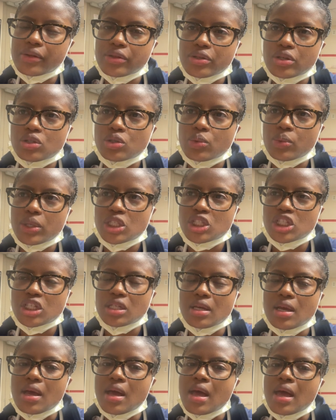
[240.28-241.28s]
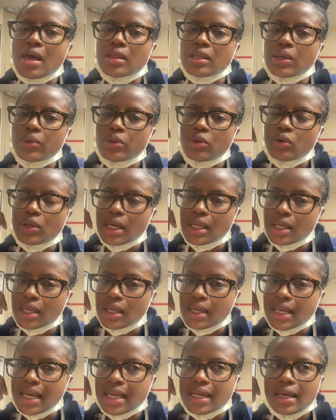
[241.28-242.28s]
of the situation. That when you get
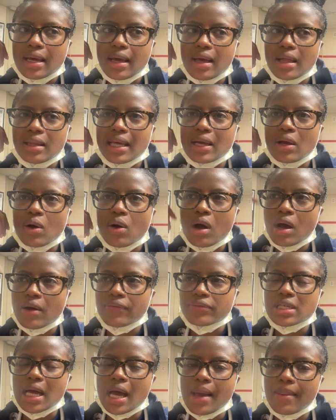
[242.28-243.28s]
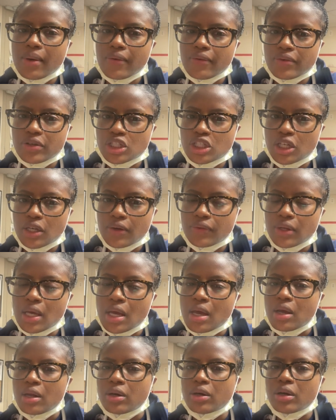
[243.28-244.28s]
in at a, like an off time of a shift,
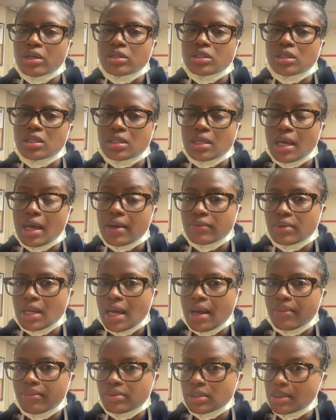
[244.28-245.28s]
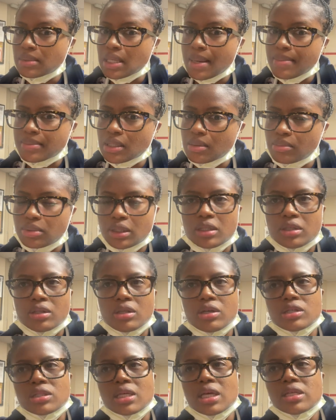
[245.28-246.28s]
nurses have not sometimes completed
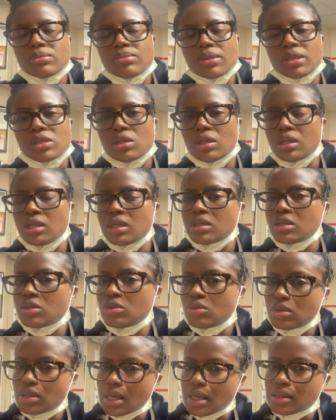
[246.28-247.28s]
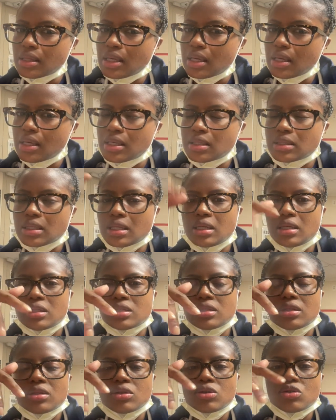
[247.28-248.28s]
their assessments, So they need to do that things. They need
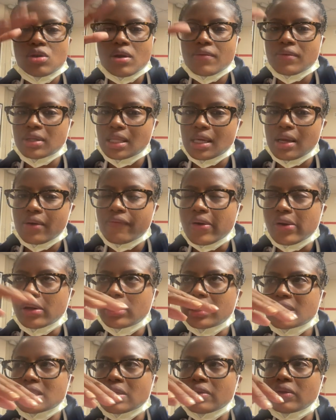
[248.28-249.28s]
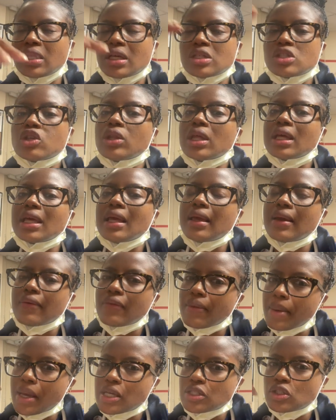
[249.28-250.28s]
to do everything, finalize everything so they can give
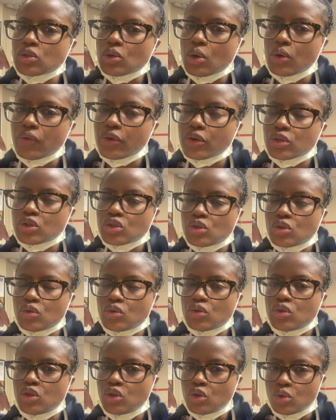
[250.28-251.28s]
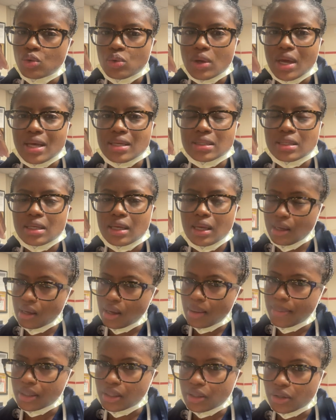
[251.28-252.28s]
their patients over to you as the
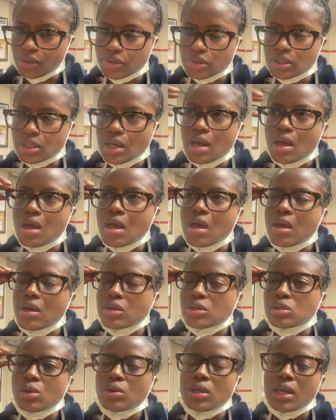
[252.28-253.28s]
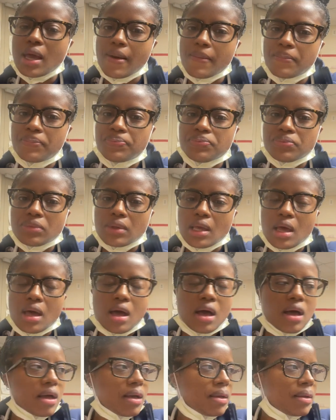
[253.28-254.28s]
incoming nurse. So yeah,
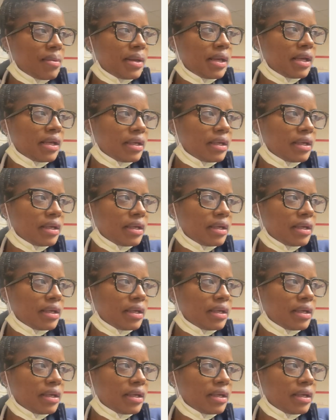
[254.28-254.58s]
um,